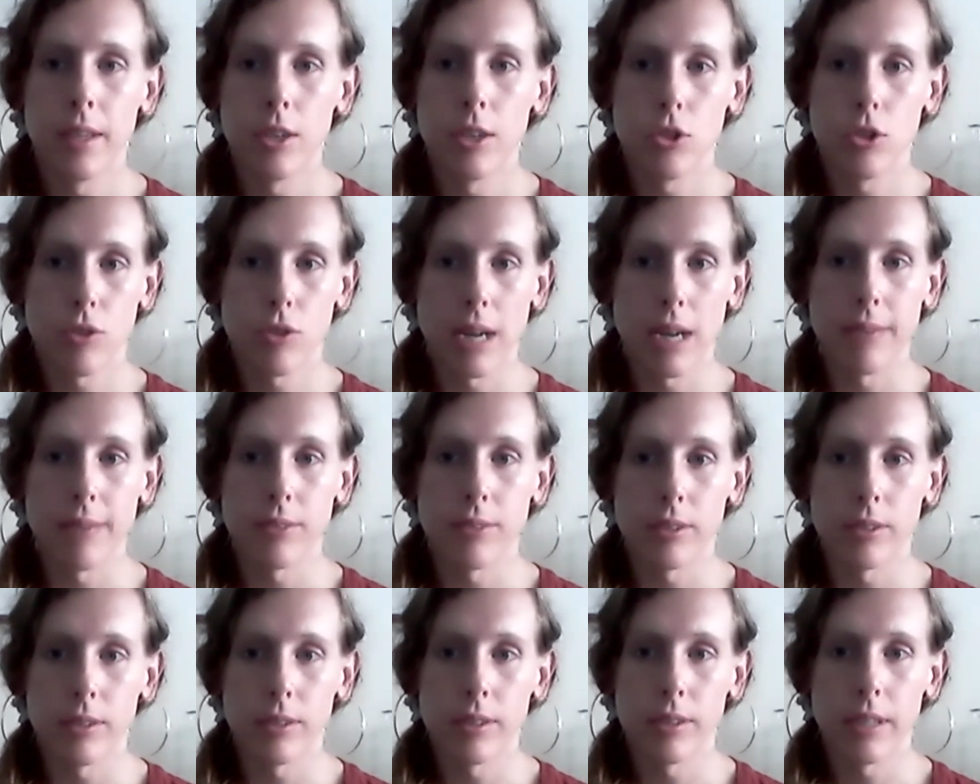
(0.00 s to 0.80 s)

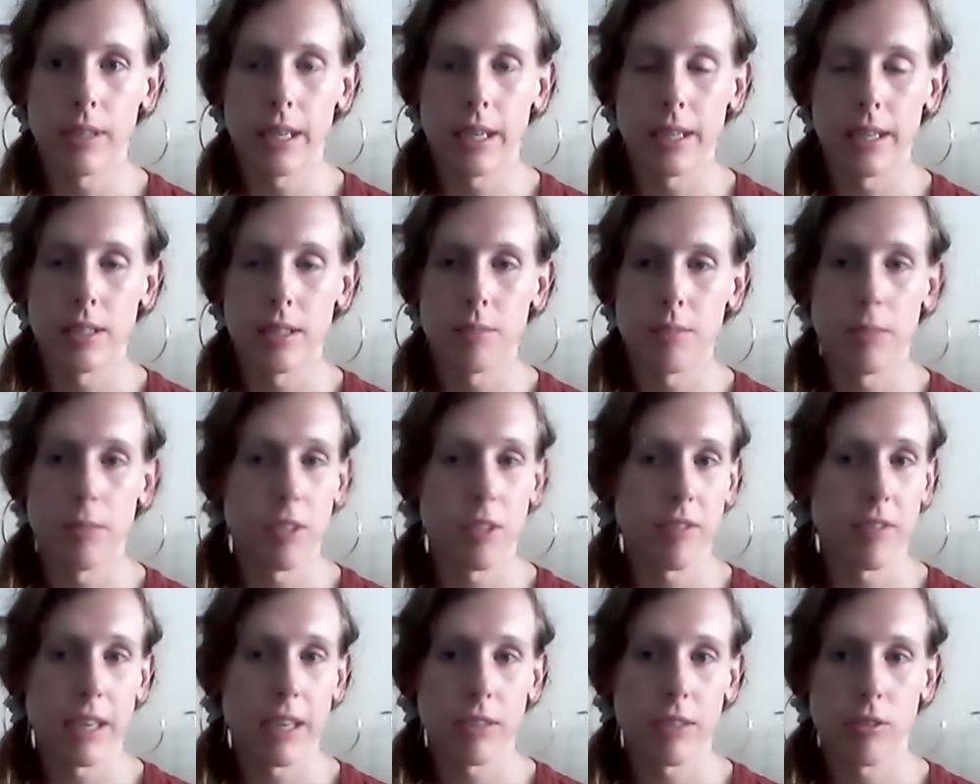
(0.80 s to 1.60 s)
travel. It's
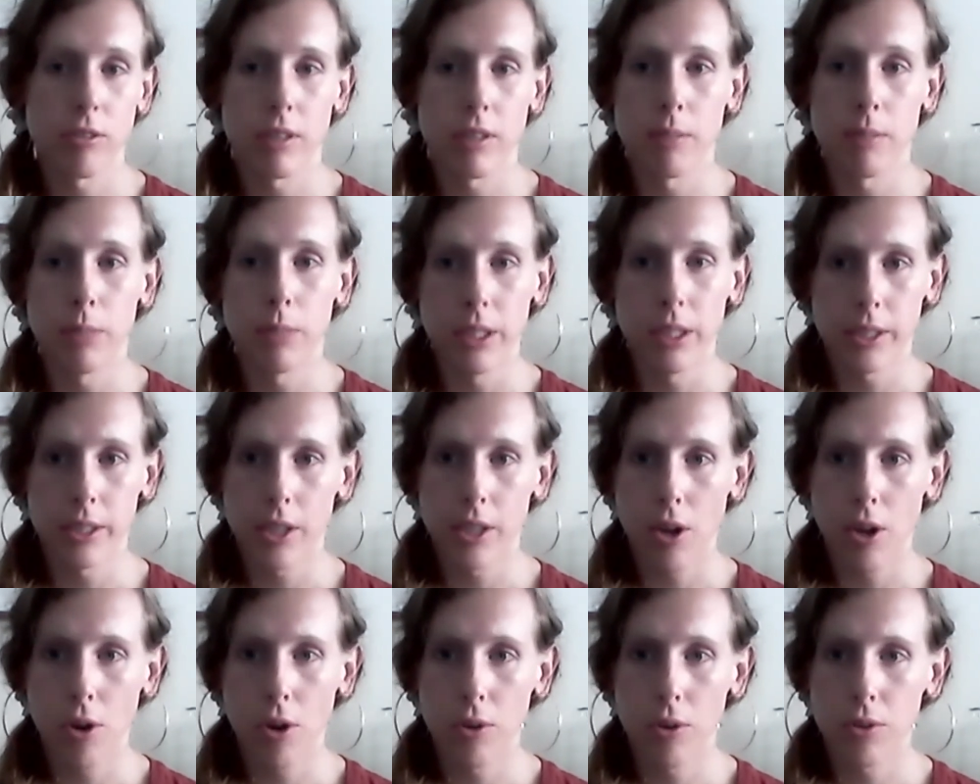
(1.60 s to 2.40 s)
much faster than a bullet
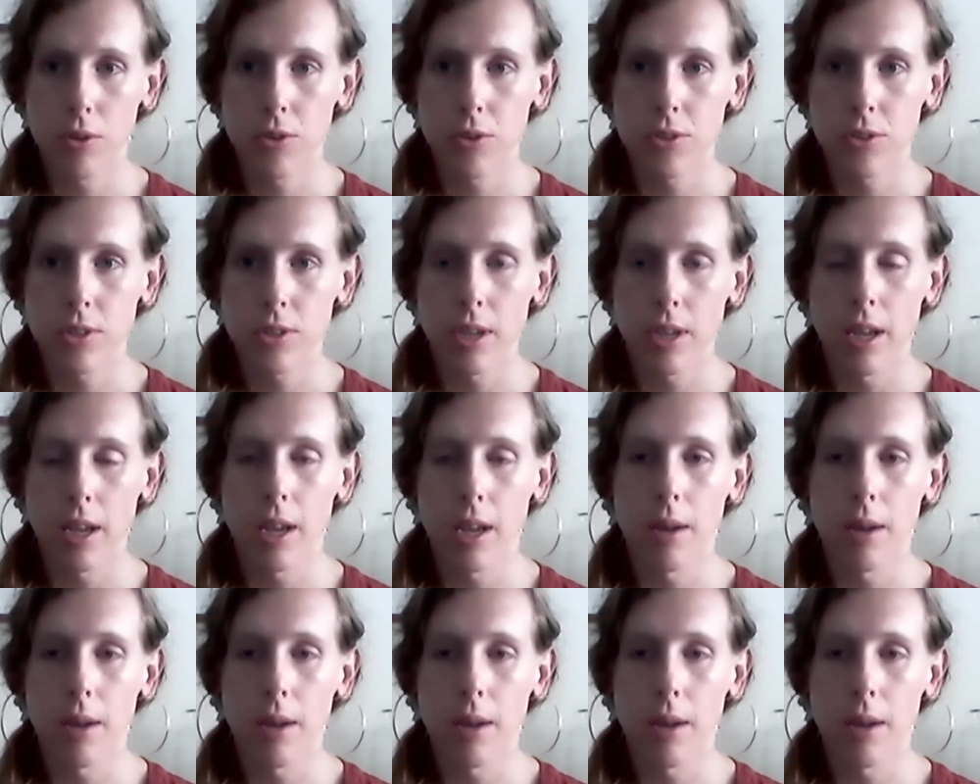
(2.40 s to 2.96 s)
goes.